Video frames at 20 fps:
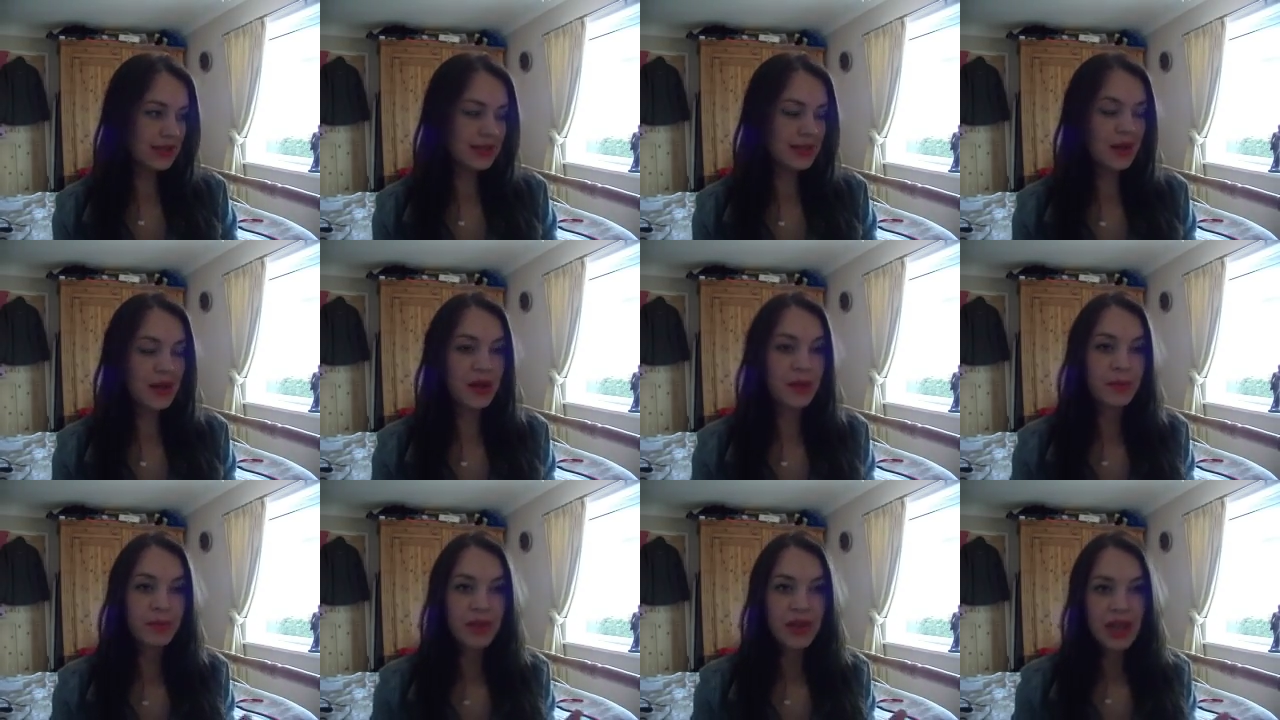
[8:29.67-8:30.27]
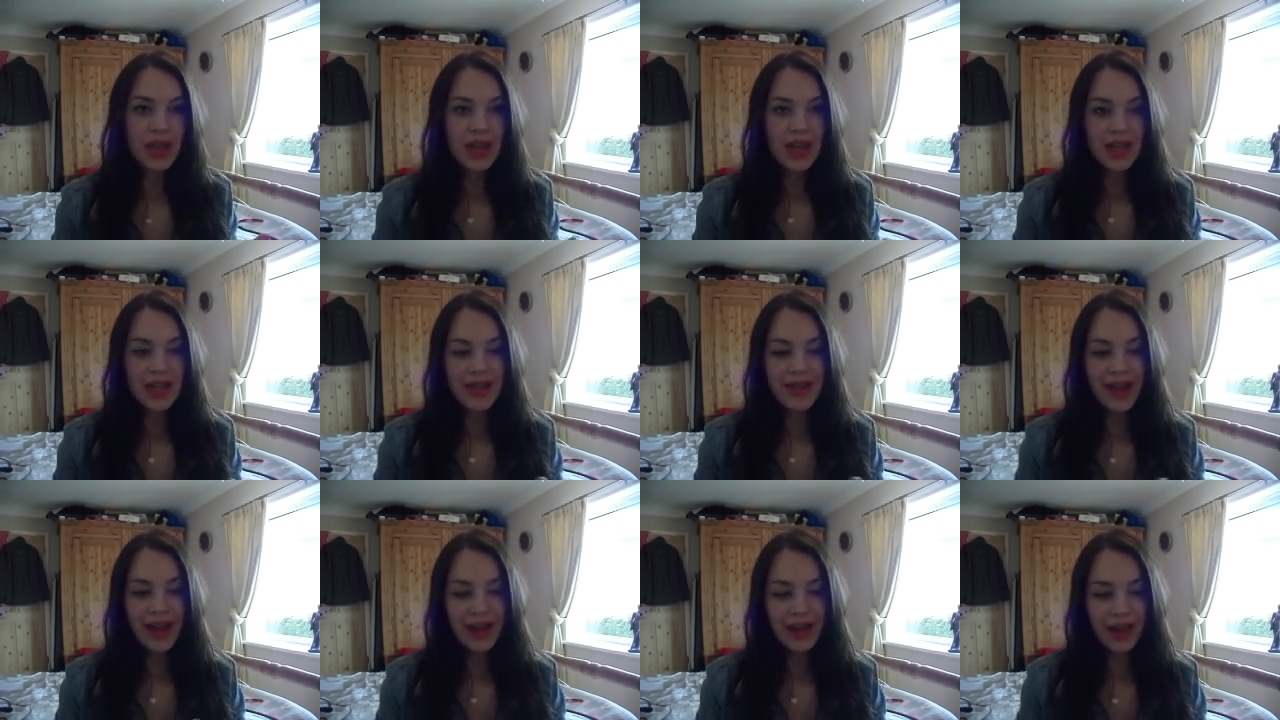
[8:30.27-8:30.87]
So
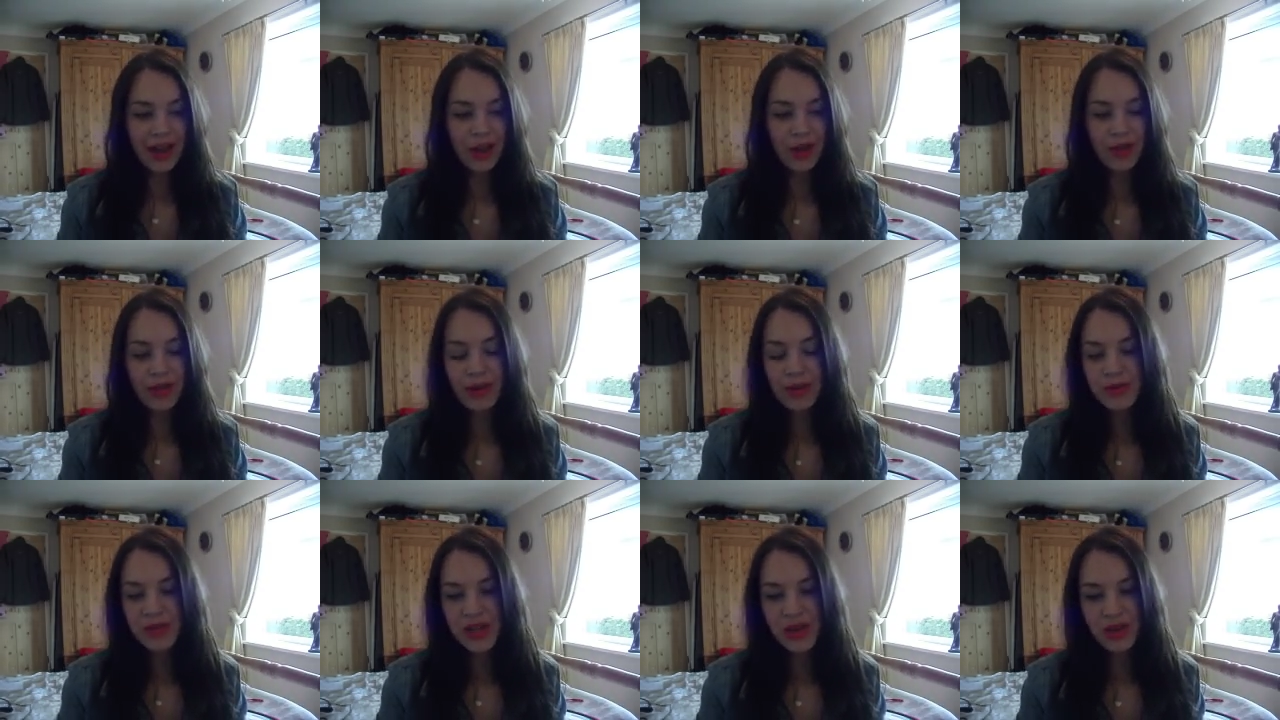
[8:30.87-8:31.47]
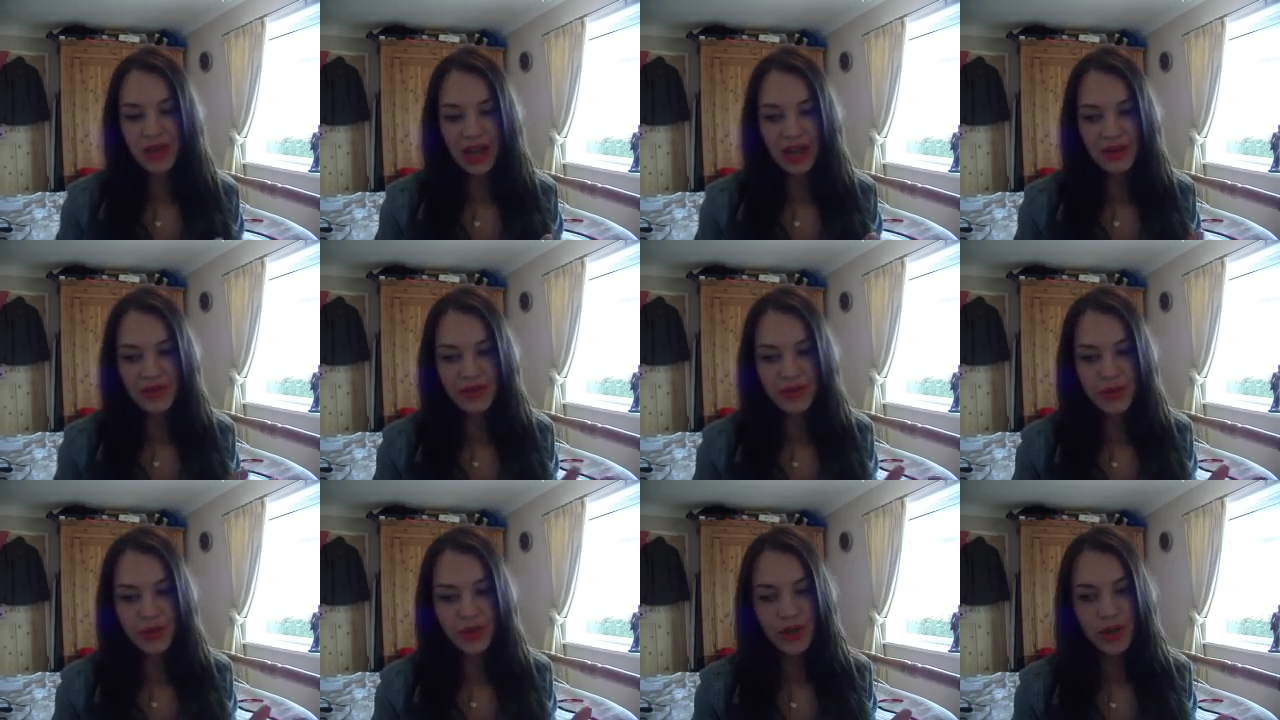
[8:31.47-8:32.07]
yeah, I hope that was okay
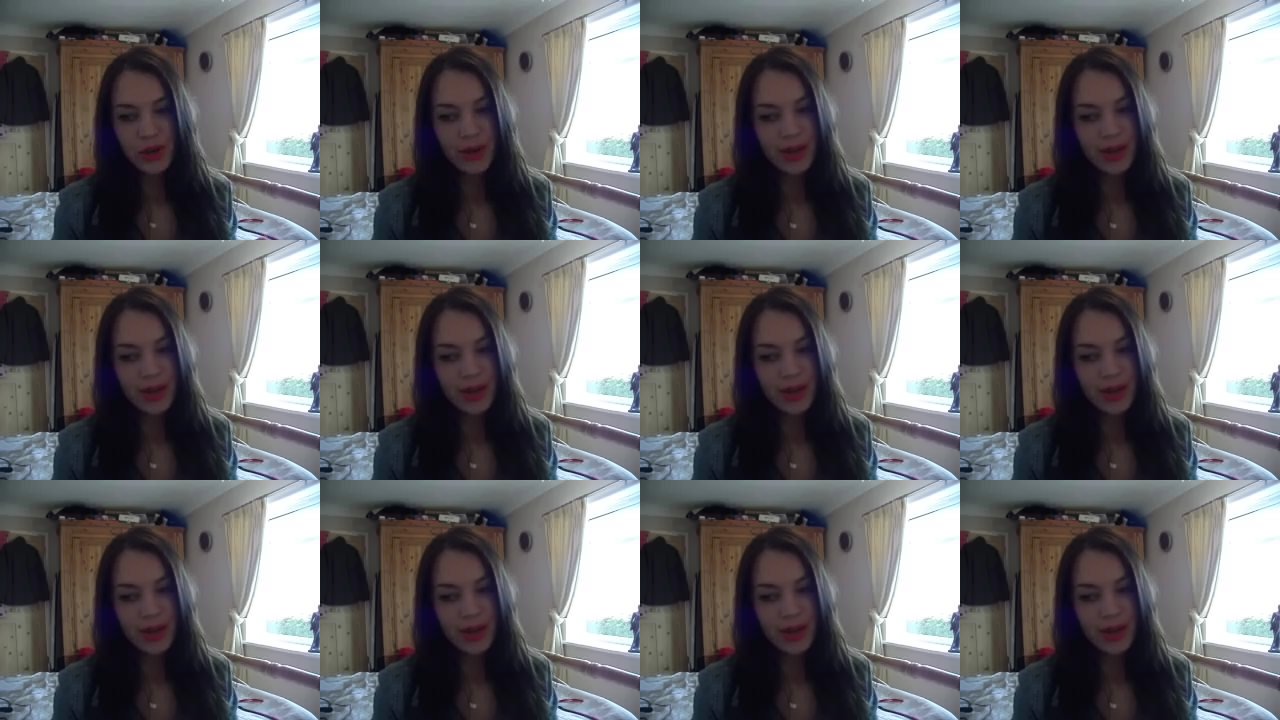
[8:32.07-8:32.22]
for you,